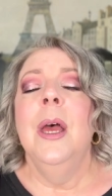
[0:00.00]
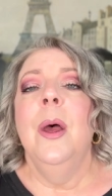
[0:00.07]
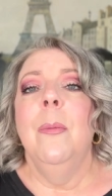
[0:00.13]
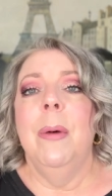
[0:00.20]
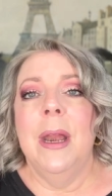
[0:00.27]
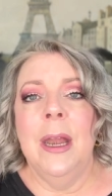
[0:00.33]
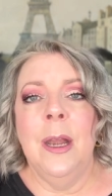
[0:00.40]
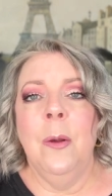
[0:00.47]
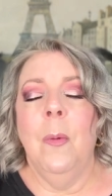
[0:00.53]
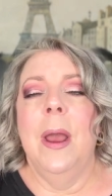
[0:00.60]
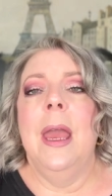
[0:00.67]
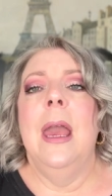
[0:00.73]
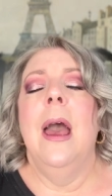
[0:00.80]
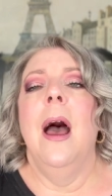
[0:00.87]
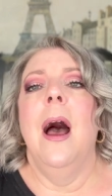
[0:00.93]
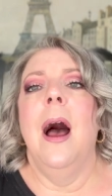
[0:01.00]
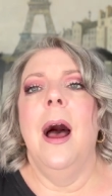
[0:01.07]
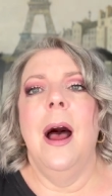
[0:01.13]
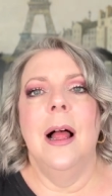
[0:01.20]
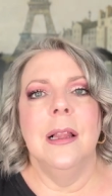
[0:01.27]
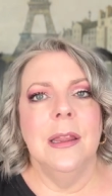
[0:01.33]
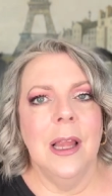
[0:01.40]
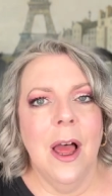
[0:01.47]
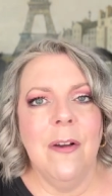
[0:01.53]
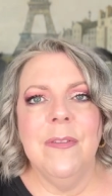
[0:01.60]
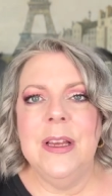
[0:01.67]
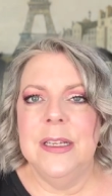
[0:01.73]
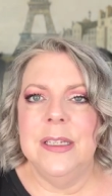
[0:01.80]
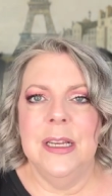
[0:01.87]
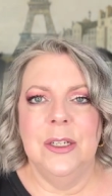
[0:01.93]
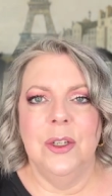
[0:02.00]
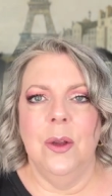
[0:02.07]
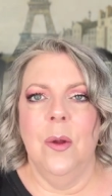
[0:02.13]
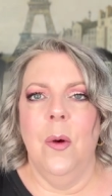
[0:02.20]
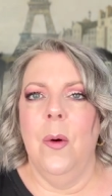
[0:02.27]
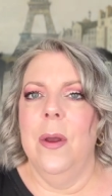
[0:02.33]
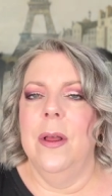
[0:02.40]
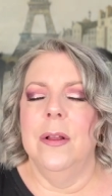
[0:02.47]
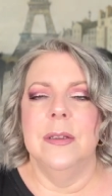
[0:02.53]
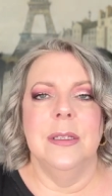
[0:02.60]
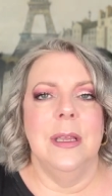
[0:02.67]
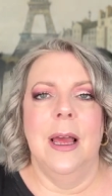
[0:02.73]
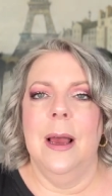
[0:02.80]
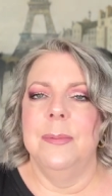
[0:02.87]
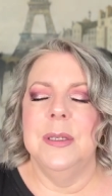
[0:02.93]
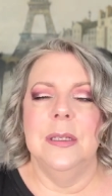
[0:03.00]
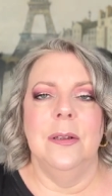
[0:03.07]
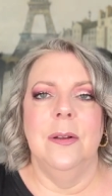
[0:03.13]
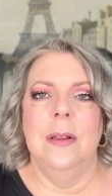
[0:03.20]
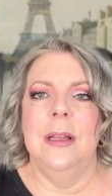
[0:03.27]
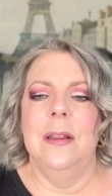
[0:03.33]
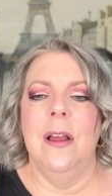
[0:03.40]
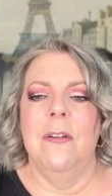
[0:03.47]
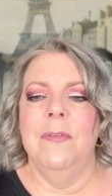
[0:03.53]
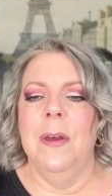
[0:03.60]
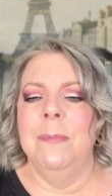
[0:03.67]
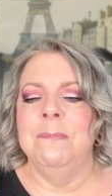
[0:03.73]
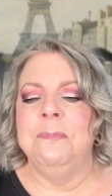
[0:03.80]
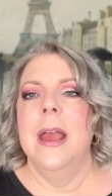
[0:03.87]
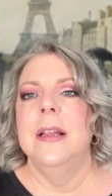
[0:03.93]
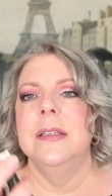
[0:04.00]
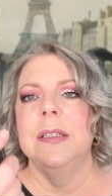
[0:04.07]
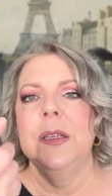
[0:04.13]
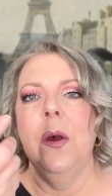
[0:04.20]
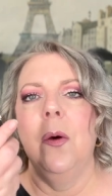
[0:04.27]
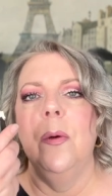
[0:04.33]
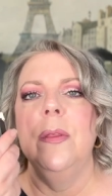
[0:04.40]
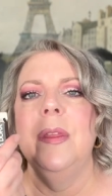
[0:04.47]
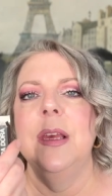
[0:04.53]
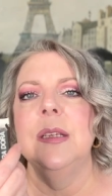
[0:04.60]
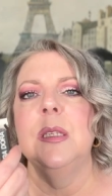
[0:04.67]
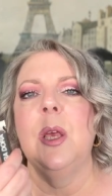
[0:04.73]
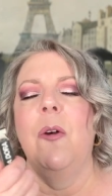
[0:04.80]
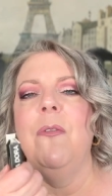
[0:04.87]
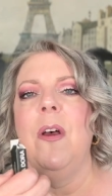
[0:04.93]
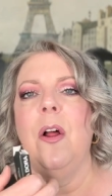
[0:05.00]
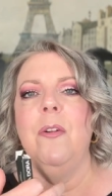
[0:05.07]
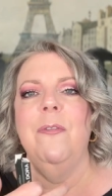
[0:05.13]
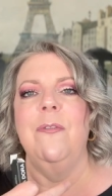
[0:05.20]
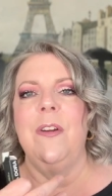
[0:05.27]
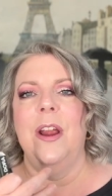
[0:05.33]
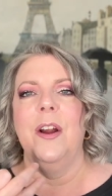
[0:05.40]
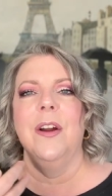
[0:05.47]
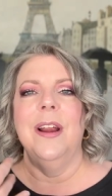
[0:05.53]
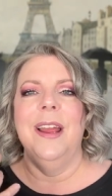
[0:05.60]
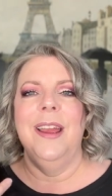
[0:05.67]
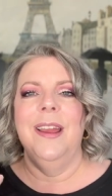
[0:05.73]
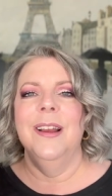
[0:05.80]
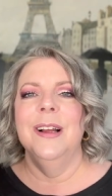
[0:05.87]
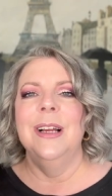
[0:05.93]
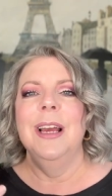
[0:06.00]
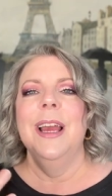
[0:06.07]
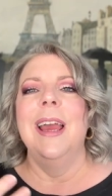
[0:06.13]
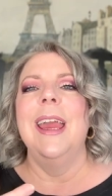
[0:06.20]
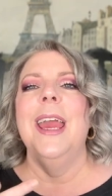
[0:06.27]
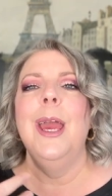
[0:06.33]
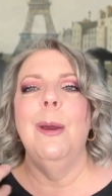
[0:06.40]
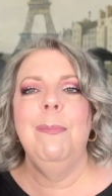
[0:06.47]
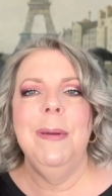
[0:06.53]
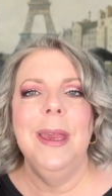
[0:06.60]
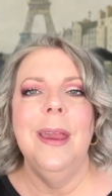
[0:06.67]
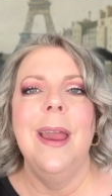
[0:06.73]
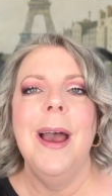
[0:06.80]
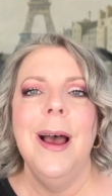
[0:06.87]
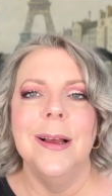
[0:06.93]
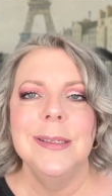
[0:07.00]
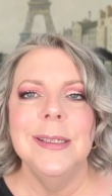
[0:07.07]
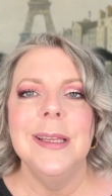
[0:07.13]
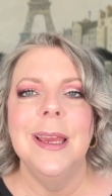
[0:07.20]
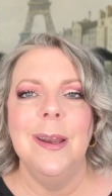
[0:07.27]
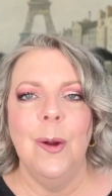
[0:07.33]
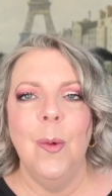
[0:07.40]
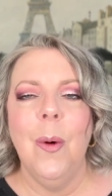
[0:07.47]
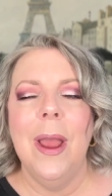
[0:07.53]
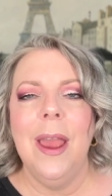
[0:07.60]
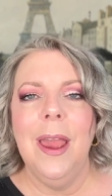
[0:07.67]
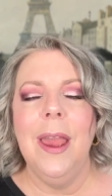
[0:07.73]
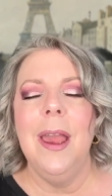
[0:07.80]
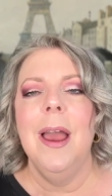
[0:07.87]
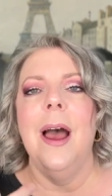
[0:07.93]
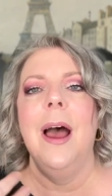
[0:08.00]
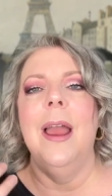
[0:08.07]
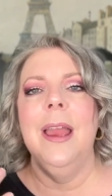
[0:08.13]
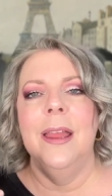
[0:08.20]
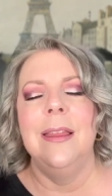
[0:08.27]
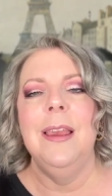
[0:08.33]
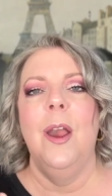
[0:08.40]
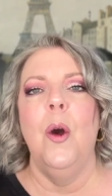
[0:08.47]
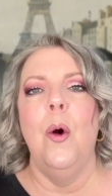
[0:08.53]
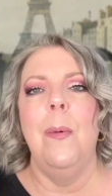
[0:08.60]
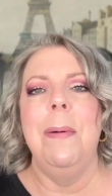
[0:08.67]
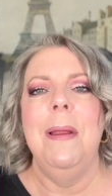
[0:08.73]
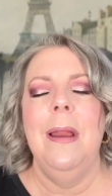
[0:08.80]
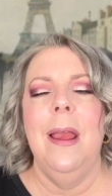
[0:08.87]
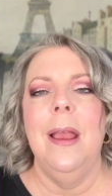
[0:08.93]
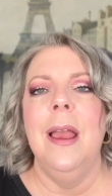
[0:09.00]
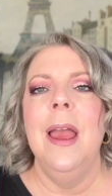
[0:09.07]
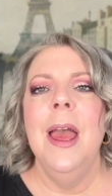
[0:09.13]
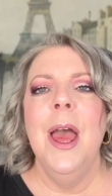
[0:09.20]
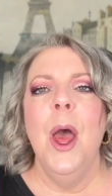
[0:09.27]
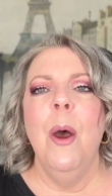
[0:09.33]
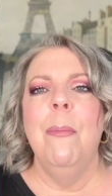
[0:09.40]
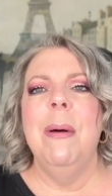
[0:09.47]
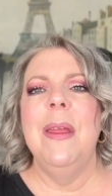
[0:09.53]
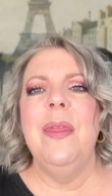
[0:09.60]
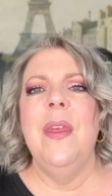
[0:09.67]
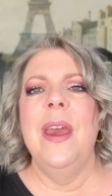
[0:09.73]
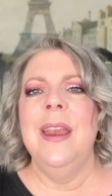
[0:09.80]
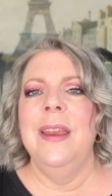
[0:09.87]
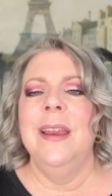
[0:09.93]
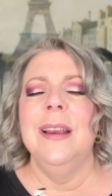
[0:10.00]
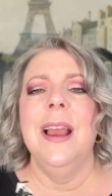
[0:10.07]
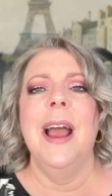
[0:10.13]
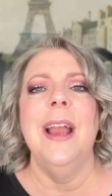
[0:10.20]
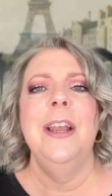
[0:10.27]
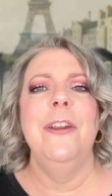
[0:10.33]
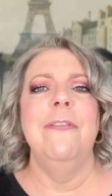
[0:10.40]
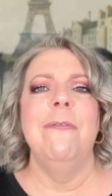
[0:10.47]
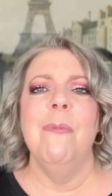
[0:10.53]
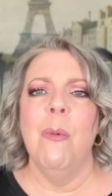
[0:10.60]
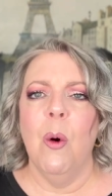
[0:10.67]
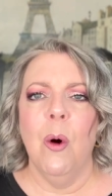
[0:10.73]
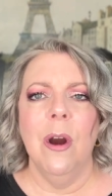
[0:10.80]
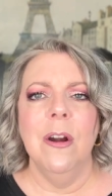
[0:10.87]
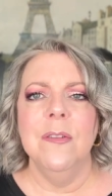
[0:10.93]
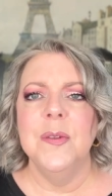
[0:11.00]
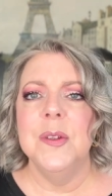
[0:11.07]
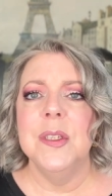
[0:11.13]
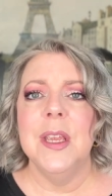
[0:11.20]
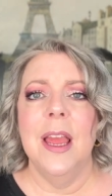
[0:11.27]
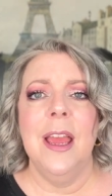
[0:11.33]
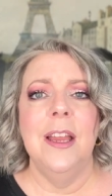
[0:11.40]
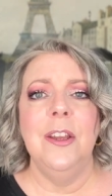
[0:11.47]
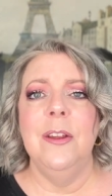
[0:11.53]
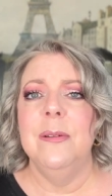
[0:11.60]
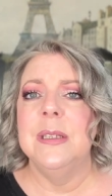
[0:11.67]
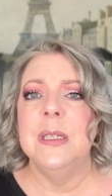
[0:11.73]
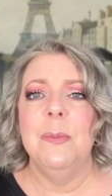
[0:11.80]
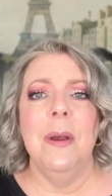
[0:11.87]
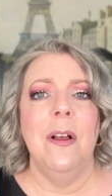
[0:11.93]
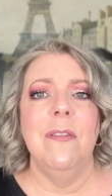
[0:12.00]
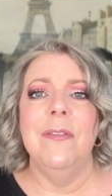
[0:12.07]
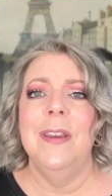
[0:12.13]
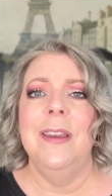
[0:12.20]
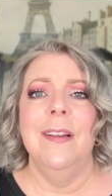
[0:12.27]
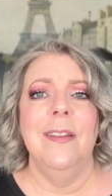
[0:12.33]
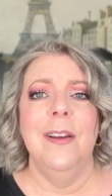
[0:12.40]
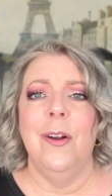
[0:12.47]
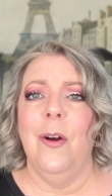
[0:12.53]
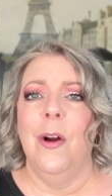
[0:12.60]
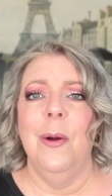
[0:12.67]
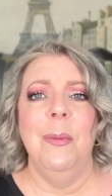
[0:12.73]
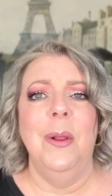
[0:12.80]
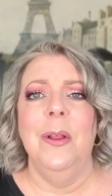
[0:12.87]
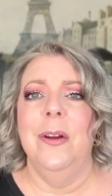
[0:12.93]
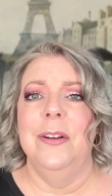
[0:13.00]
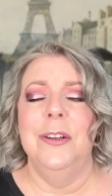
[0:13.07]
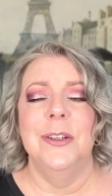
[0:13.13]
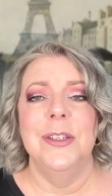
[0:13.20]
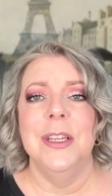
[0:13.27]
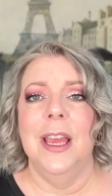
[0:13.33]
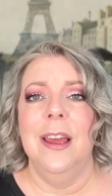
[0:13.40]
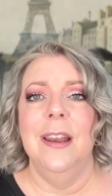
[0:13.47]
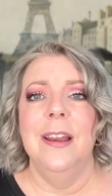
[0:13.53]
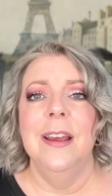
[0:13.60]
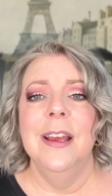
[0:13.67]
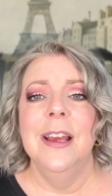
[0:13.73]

But anyway, uh, love essential oils, absolutely love them. And so this felt very hippie-esque in a way uh, in the opening, but then it kind of morphs and you smell vanilla caramel on your skin.